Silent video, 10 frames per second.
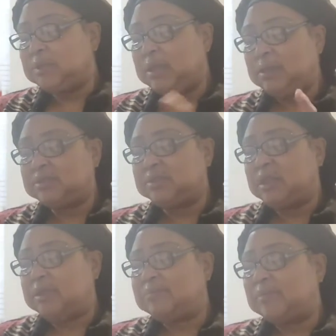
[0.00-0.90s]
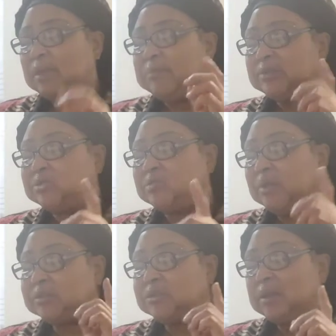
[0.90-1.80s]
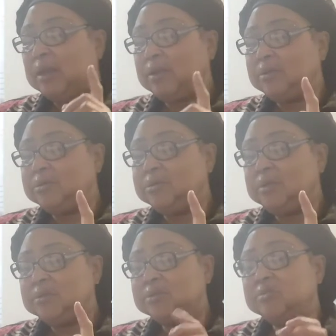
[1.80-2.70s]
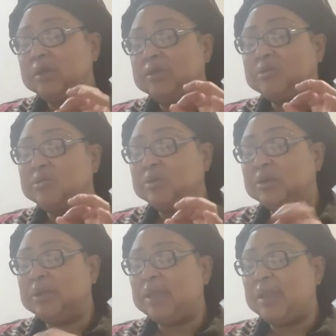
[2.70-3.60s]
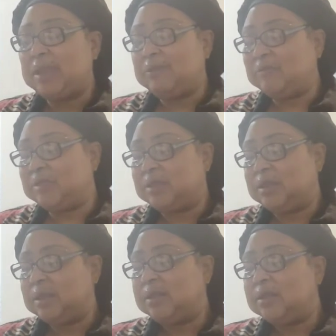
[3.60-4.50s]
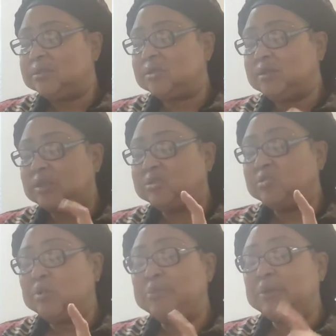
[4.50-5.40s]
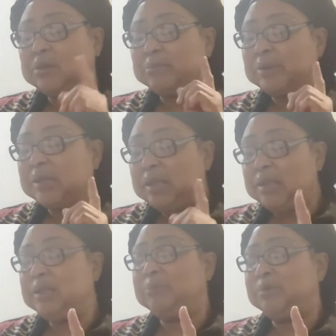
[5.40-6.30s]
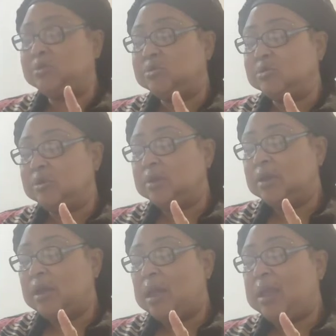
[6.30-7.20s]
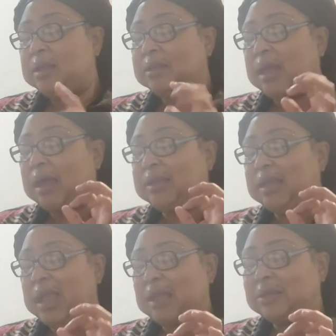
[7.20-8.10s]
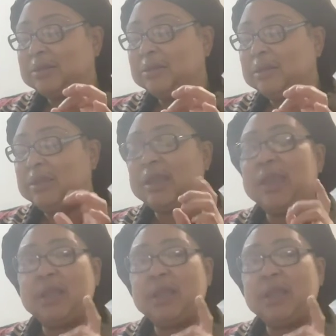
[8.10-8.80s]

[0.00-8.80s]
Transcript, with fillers: Then it say, but you must learn to endure everything so that you will be completely mature and not lacking in